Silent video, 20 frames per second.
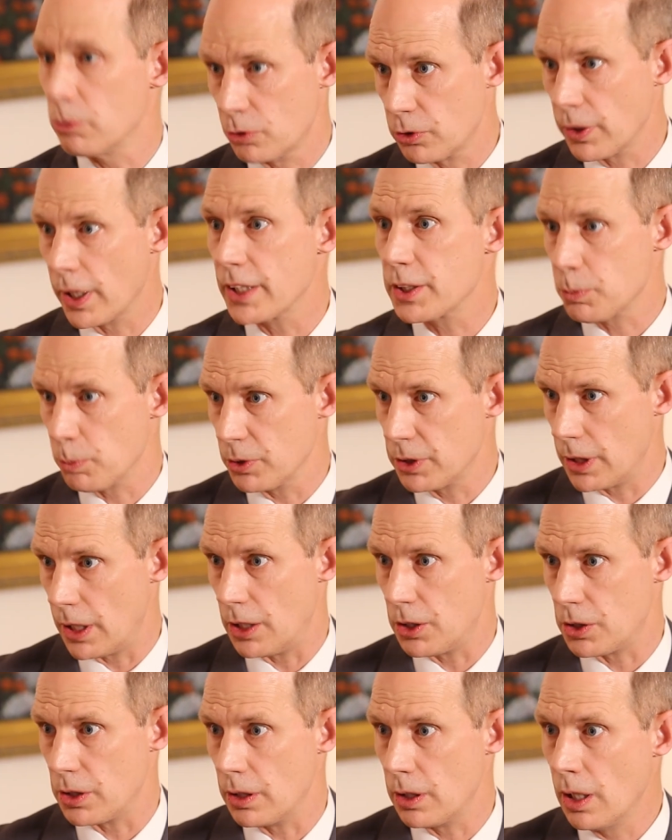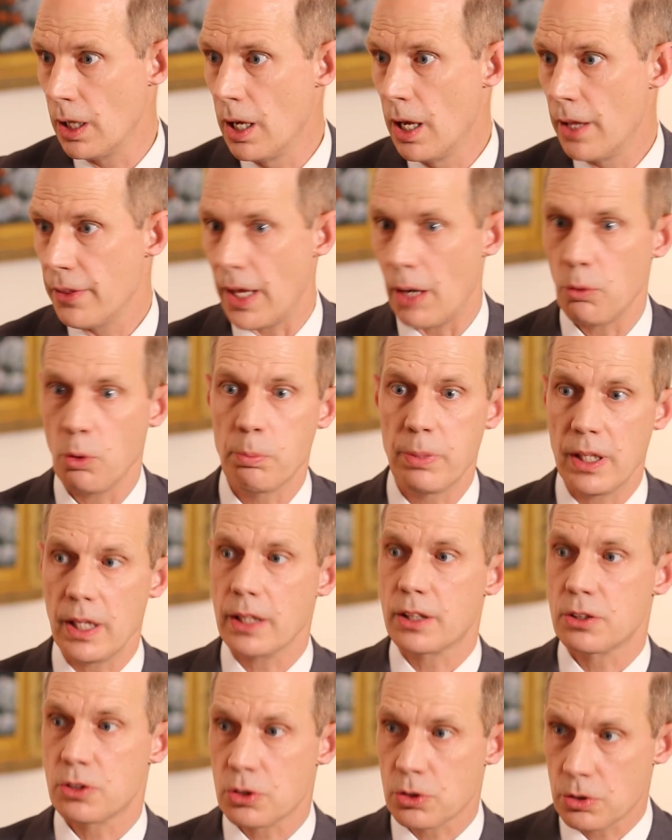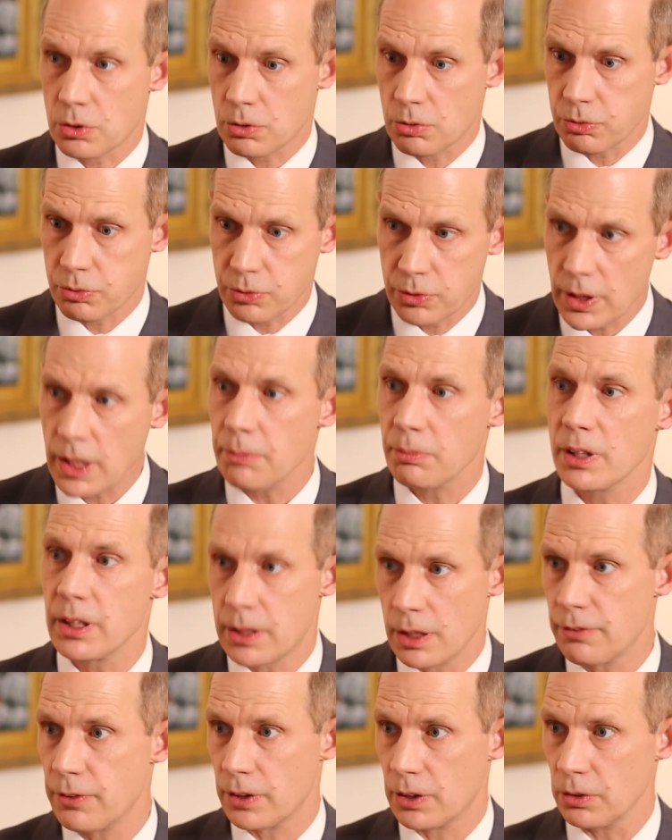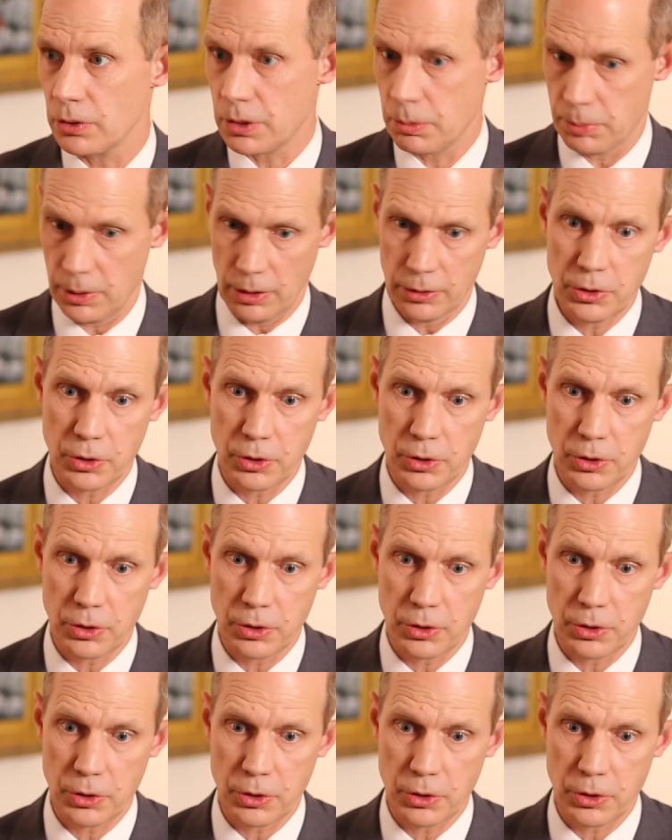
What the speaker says: of transportation that will be extremely difficult to build.